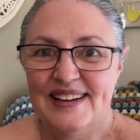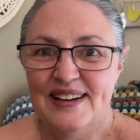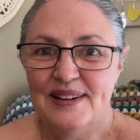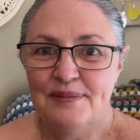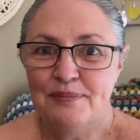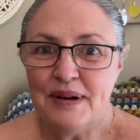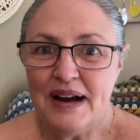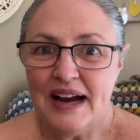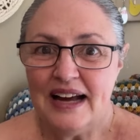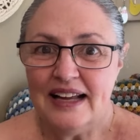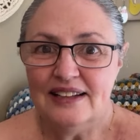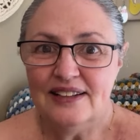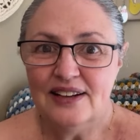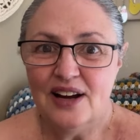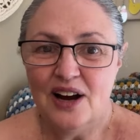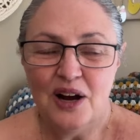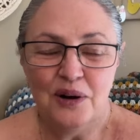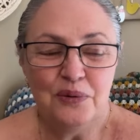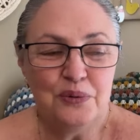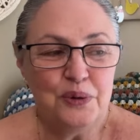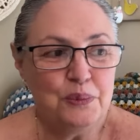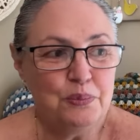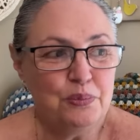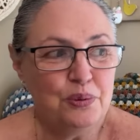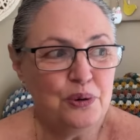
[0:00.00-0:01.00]
But I
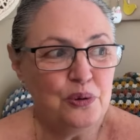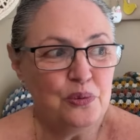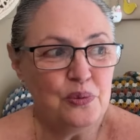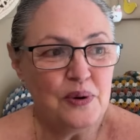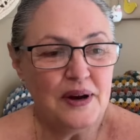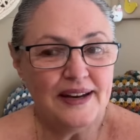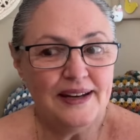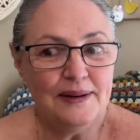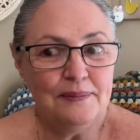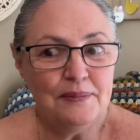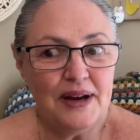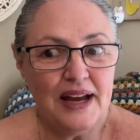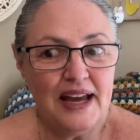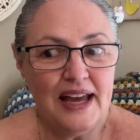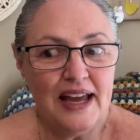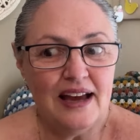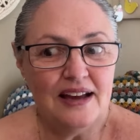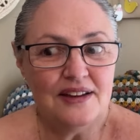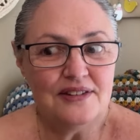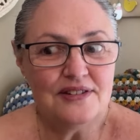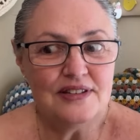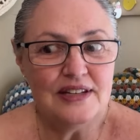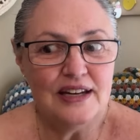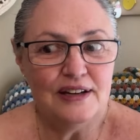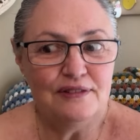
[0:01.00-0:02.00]
would put one in my
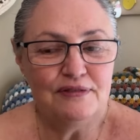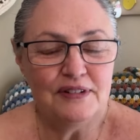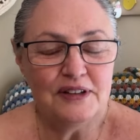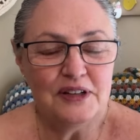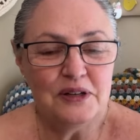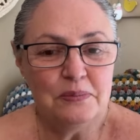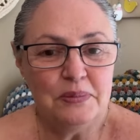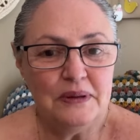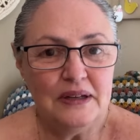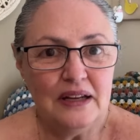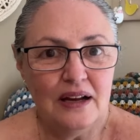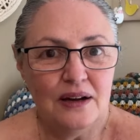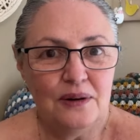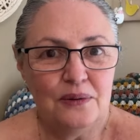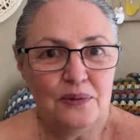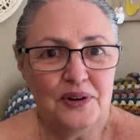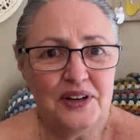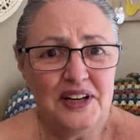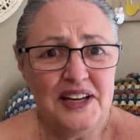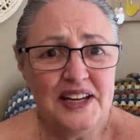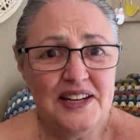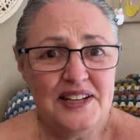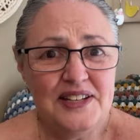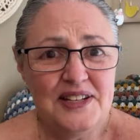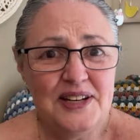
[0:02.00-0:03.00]
house and everyone would be like, what are
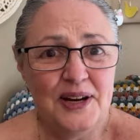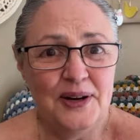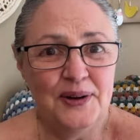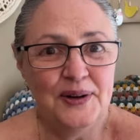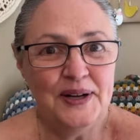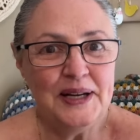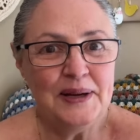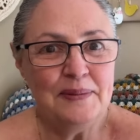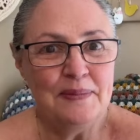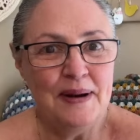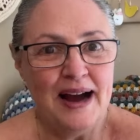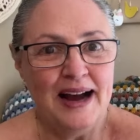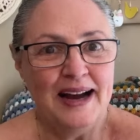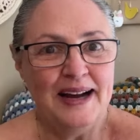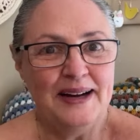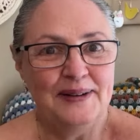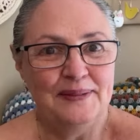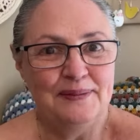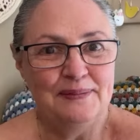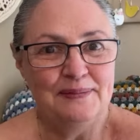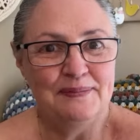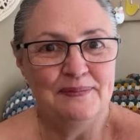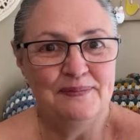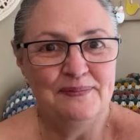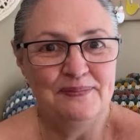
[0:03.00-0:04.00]
you doing,
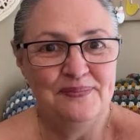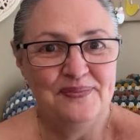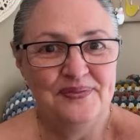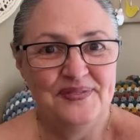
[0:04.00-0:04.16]
Mum?